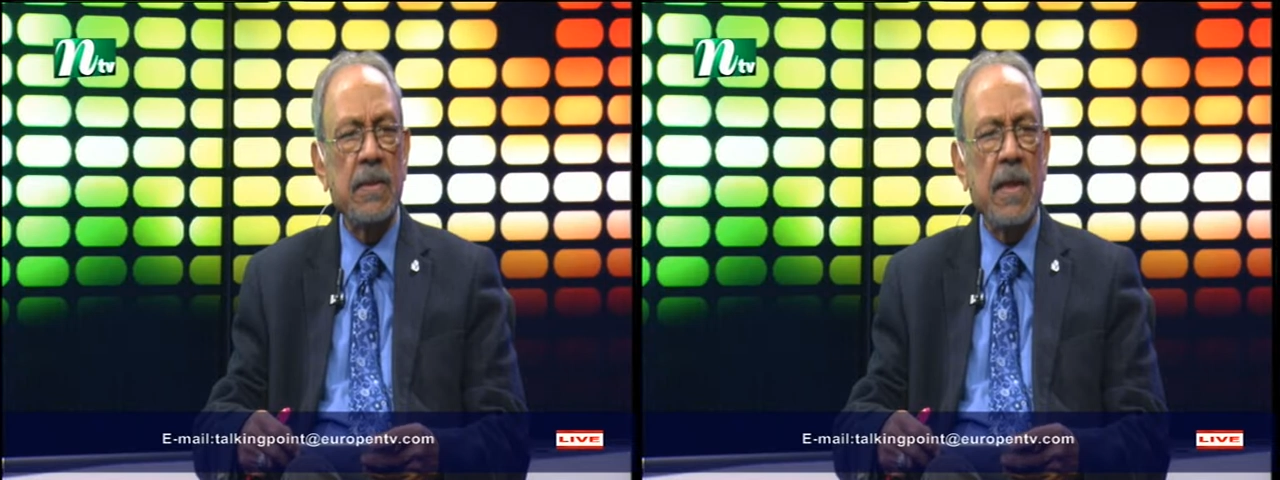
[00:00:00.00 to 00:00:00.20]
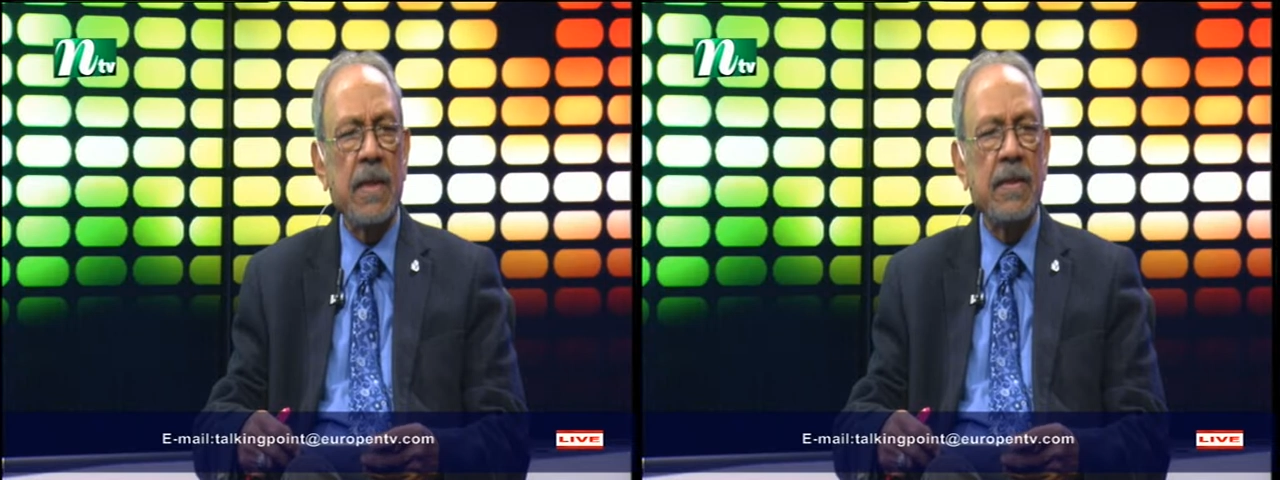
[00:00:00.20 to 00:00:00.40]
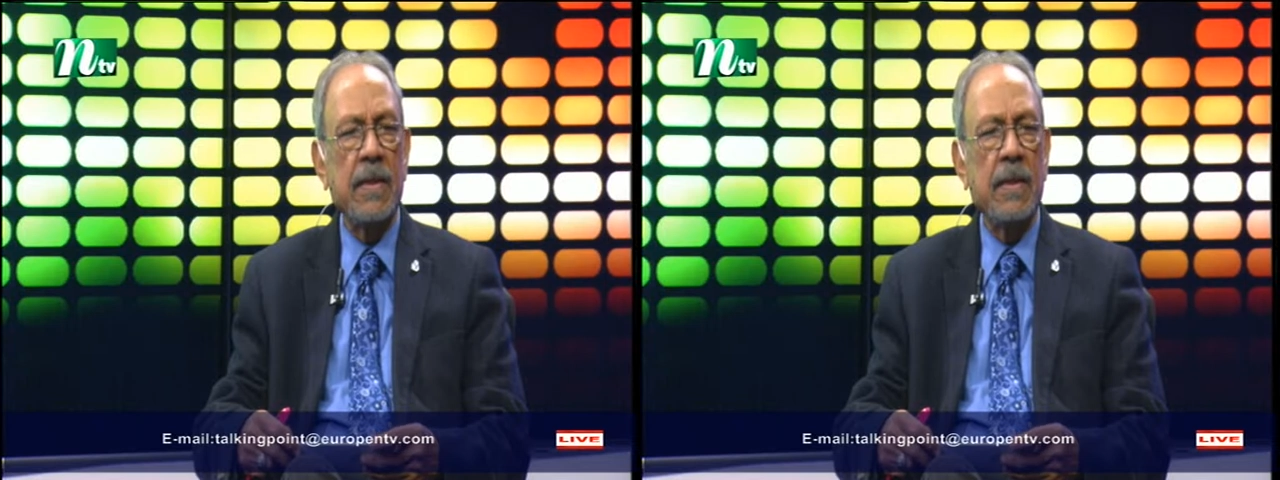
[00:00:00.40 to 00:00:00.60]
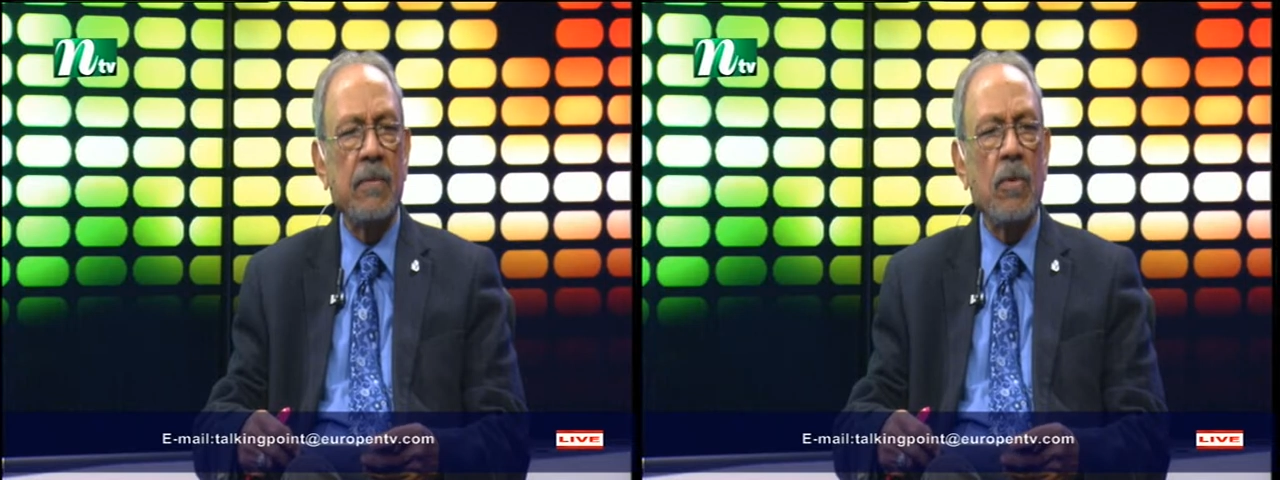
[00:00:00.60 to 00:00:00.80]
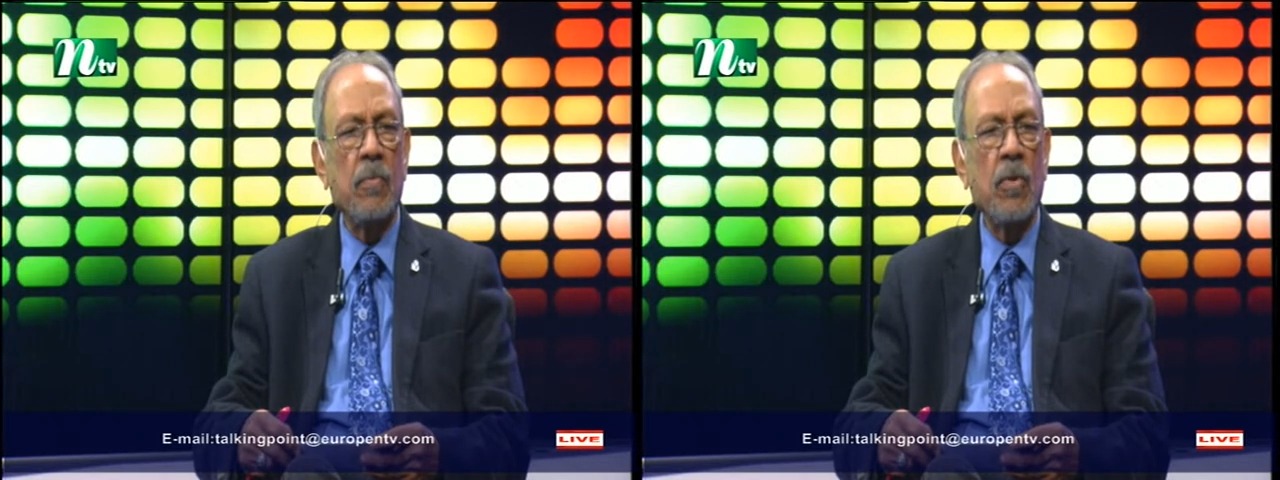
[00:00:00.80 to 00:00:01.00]
as a
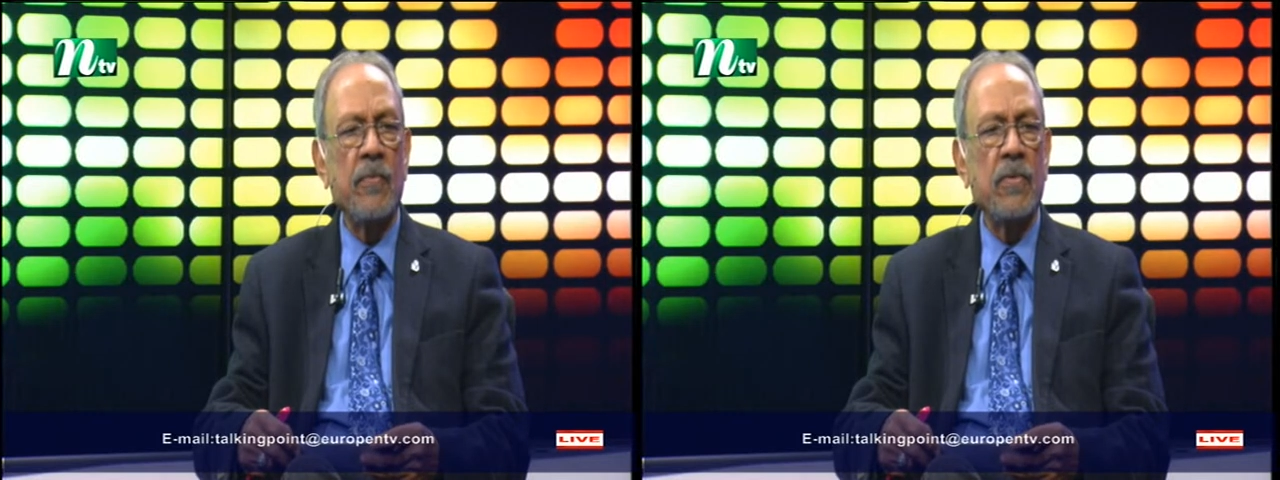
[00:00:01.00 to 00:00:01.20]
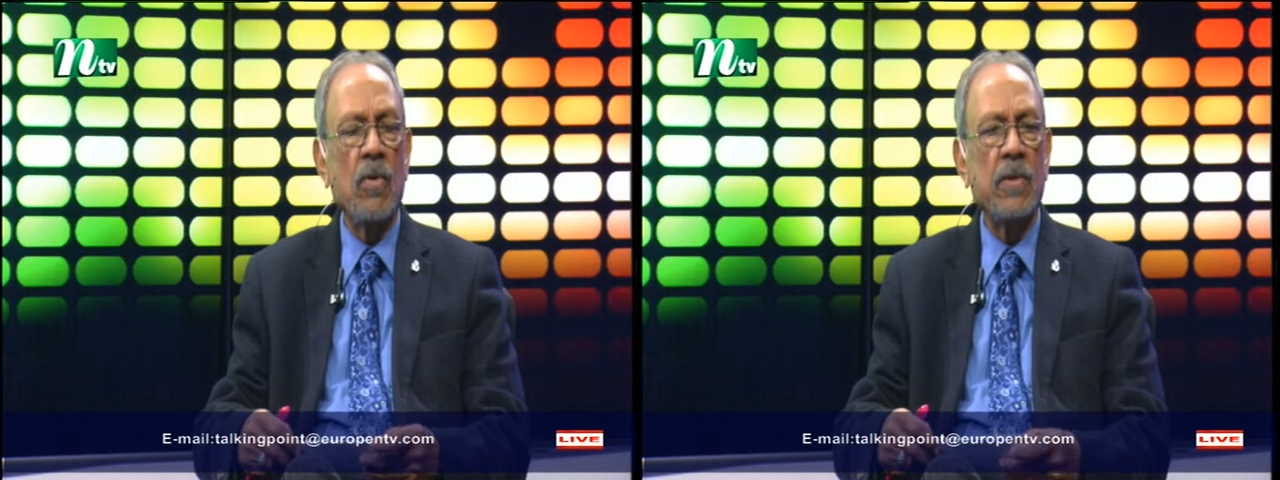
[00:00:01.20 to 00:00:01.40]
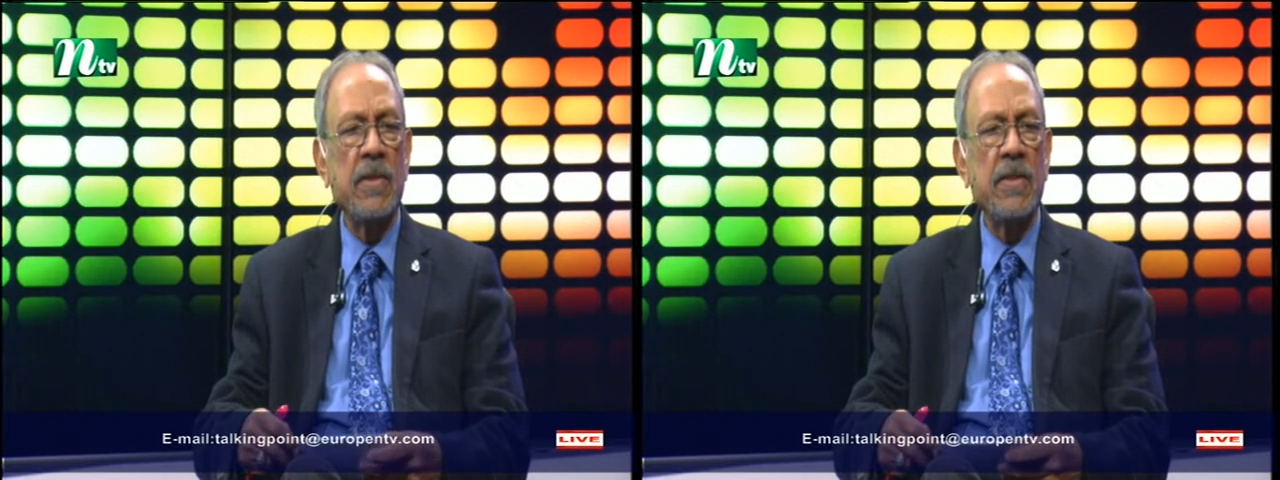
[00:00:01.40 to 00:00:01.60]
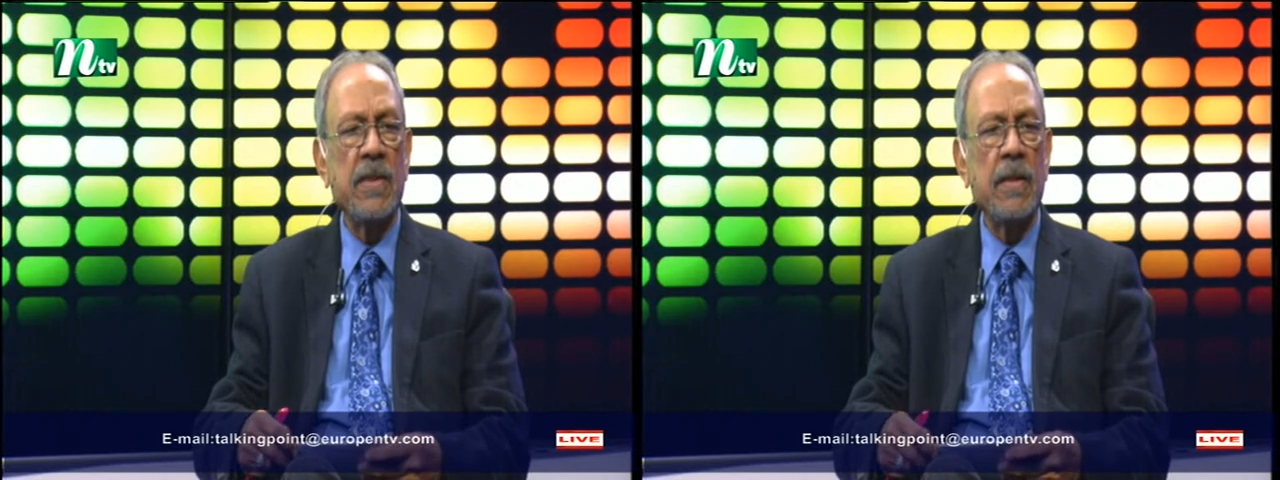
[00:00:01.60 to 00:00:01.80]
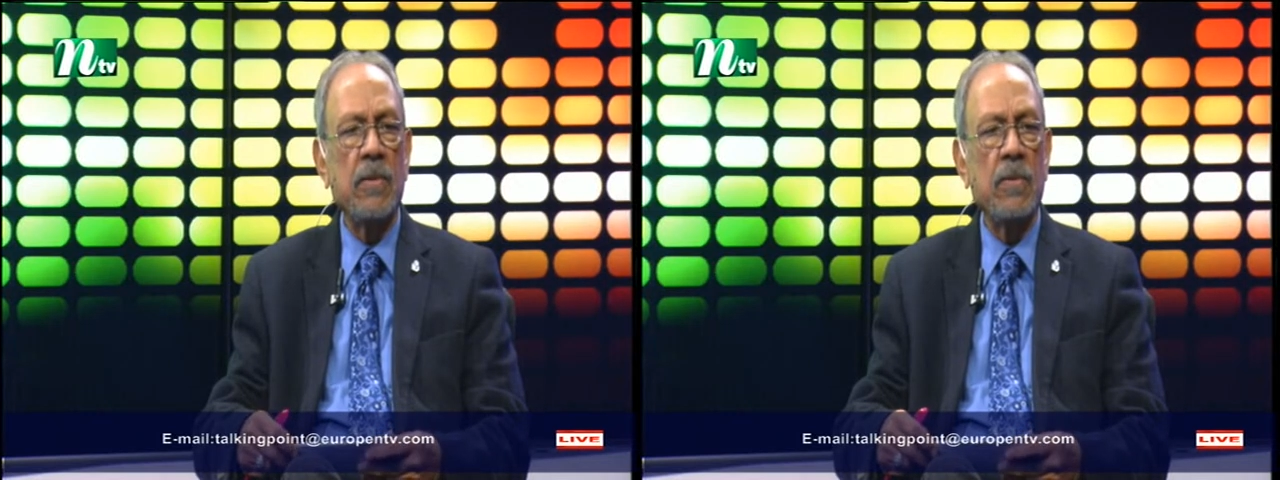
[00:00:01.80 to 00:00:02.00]
non-profit organization
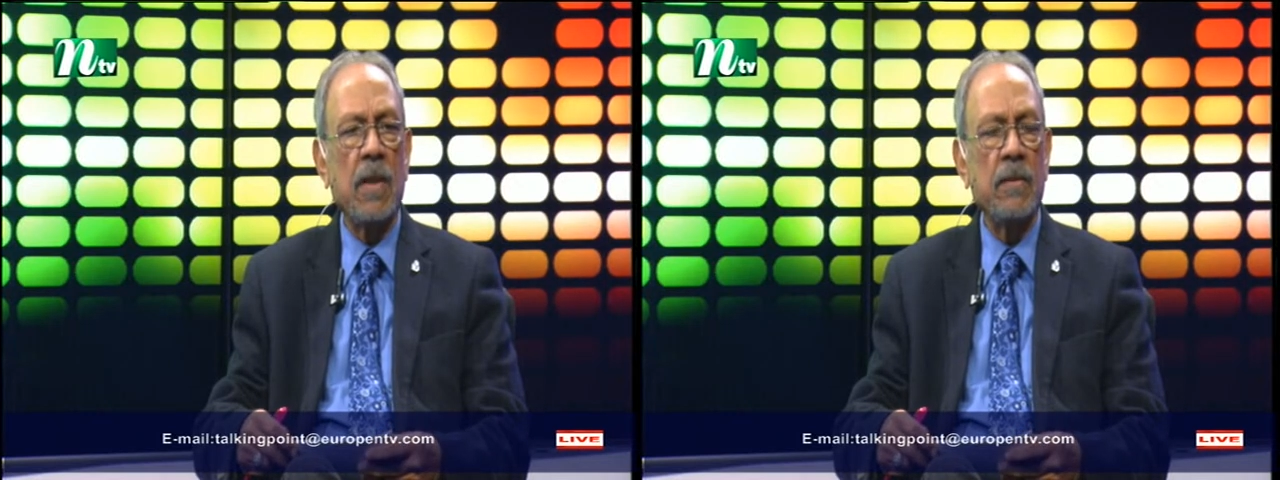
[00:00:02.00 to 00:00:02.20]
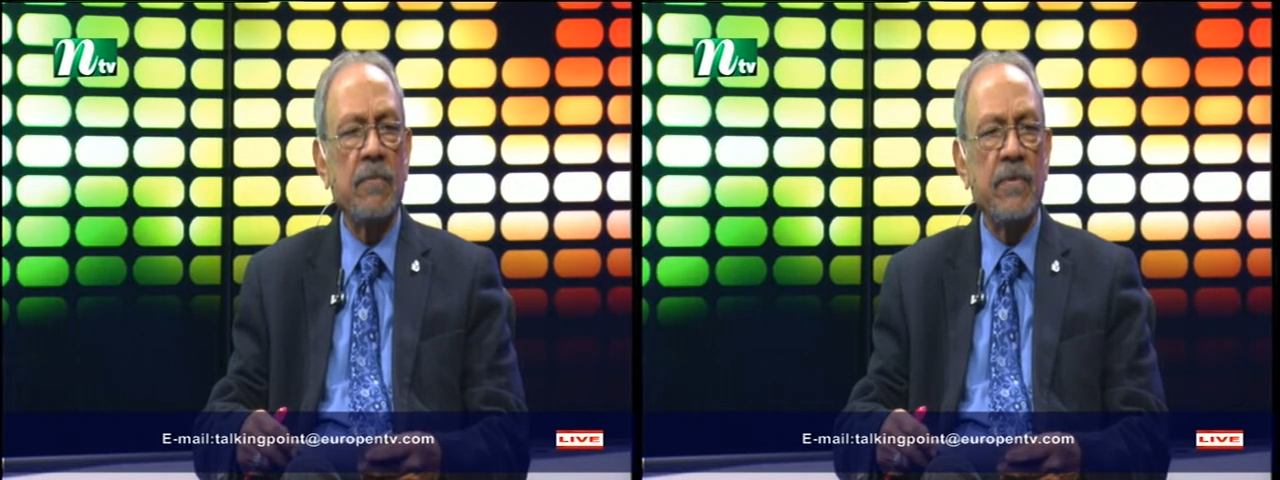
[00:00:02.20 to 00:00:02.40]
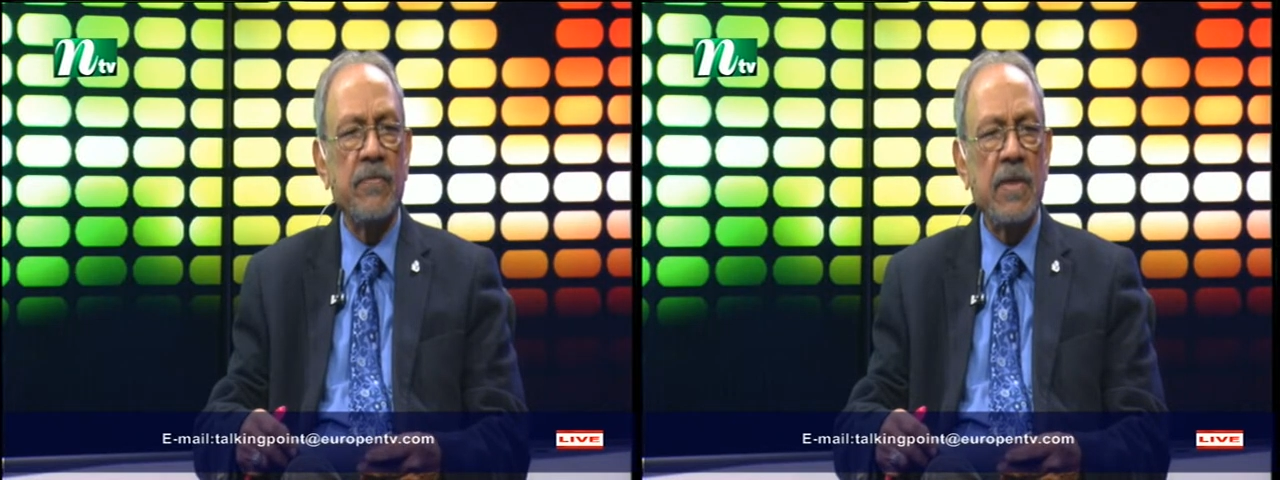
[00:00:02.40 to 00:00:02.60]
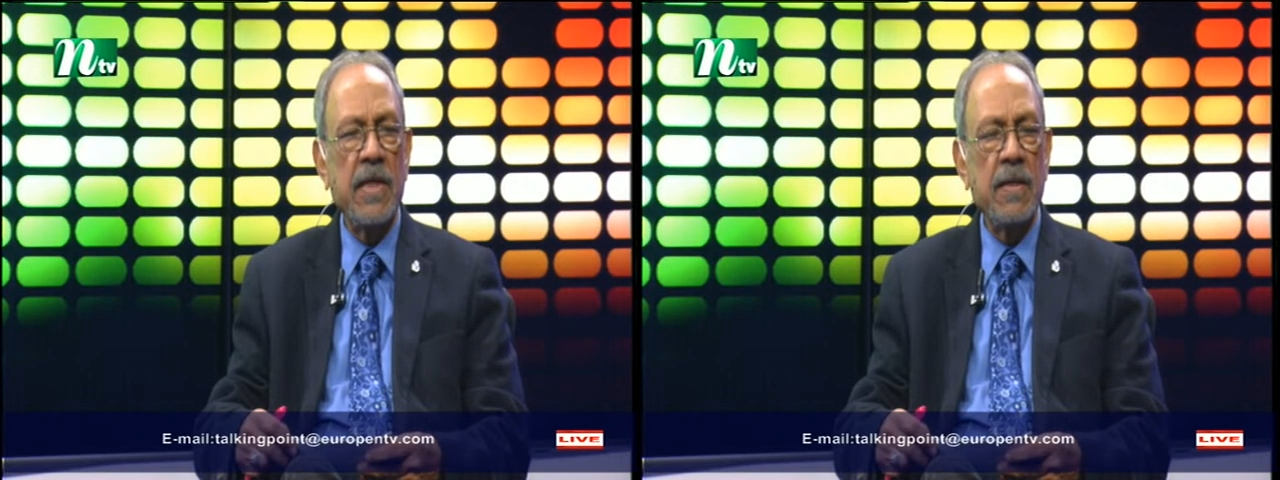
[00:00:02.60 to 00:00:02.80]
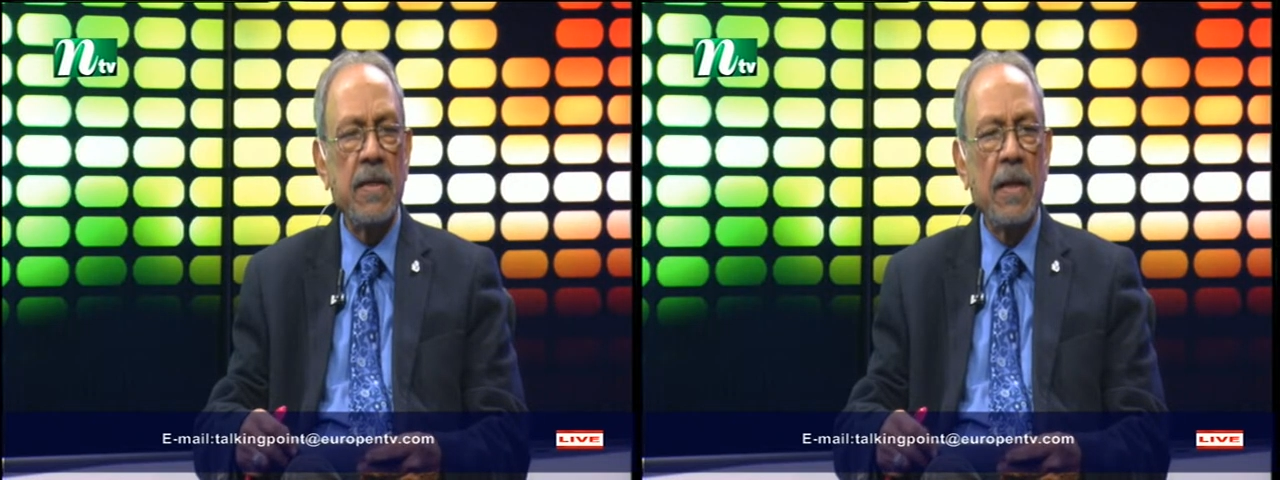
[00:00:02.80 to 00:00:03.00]
in
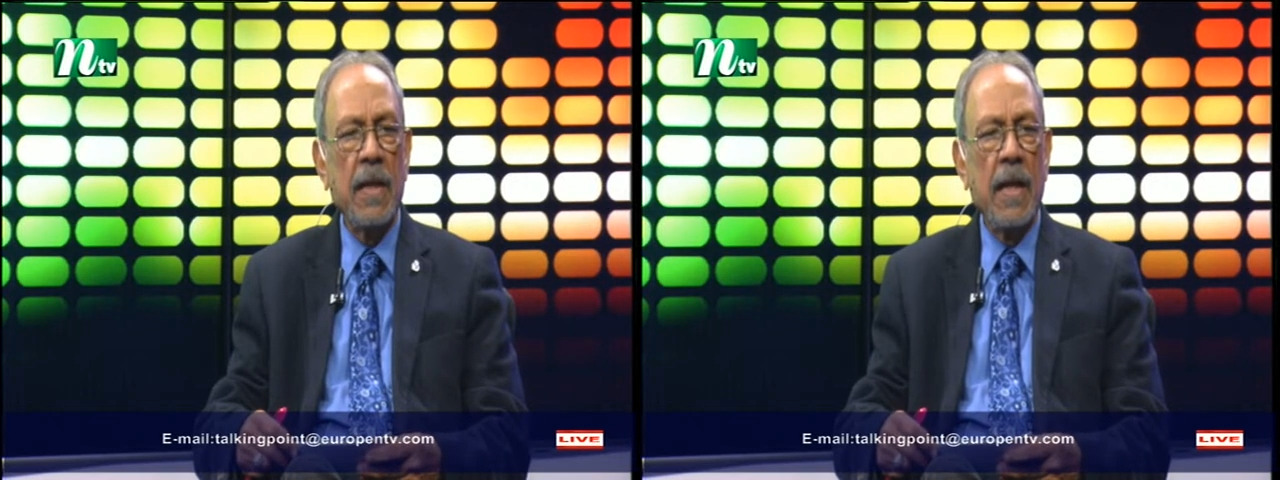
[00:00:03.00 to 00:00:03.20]
2015.